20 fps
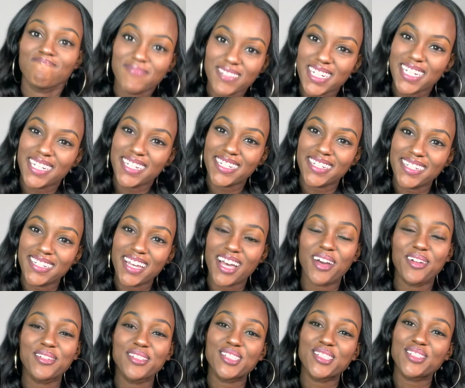I
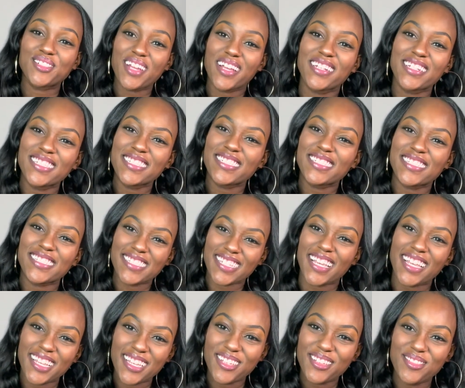was trying to
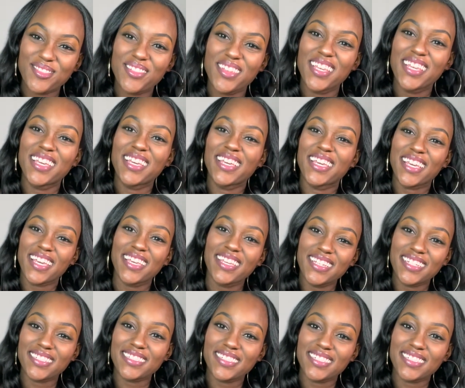save it.